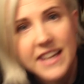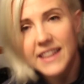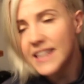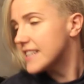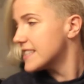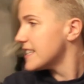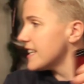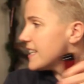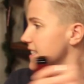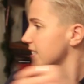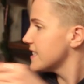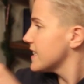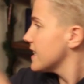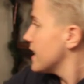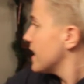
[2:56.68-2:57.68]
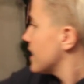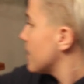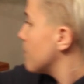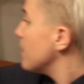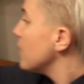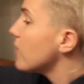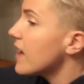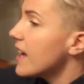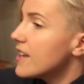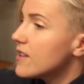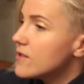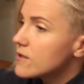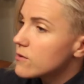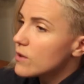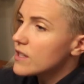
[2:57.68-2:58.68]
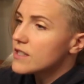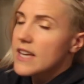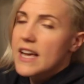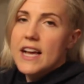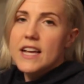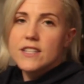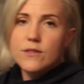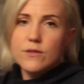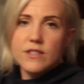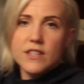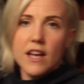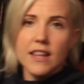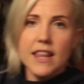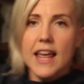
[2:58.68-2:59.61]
Deadly Sins. The milk I used was, as you saw,